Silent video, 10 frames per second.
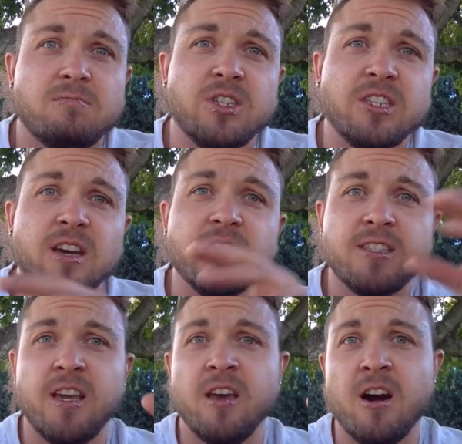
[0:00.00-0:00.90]

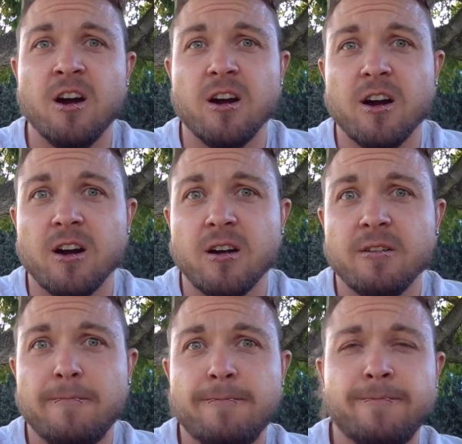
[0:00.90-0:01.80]
discussing
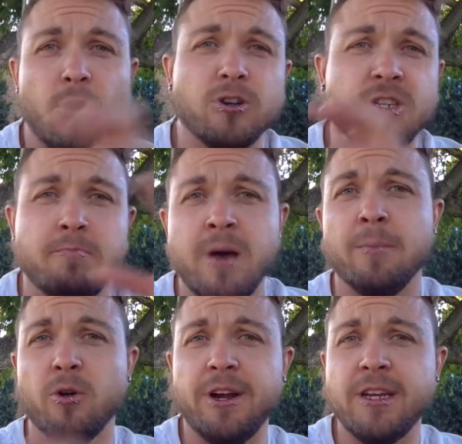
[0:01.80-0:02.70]
our first
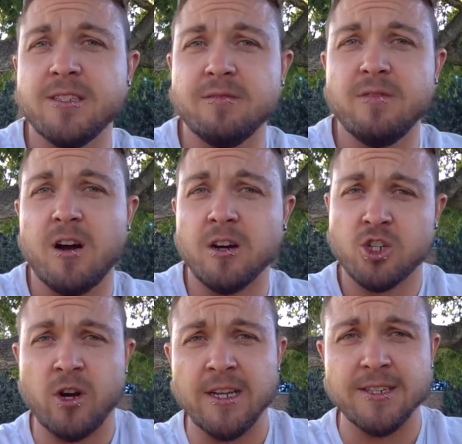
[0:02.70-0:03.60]
memories of our
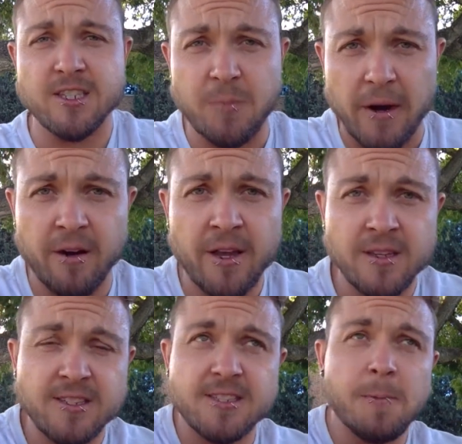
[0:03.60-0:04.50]
trans
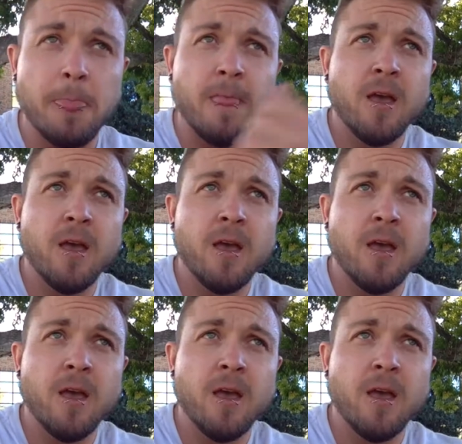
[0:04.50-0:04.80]
experience.